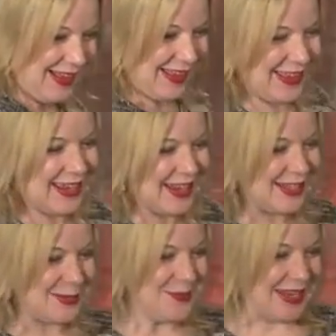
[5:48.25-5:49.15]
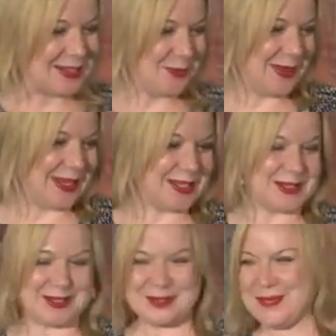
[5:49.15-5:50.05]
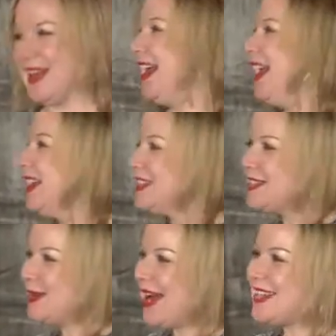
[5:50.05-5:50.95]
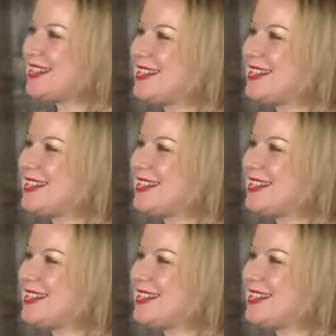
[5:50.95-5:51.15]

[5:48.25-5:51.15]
I think I need some better pictures. So a